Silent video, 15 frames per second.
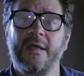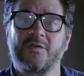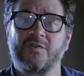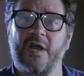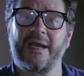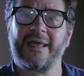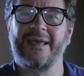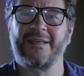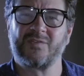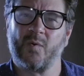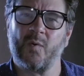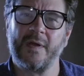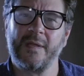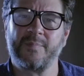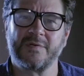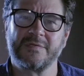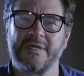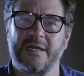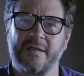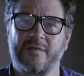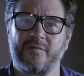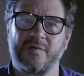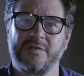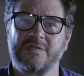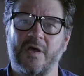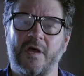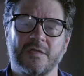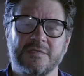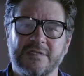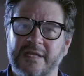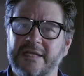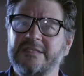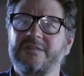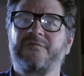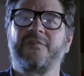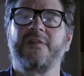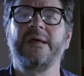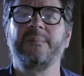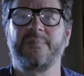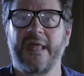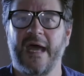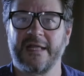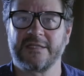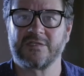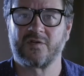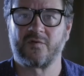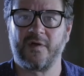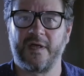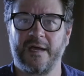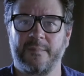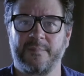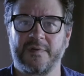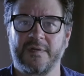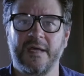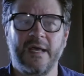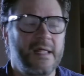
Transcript: trying to get 20% of the results? Let's flip that script.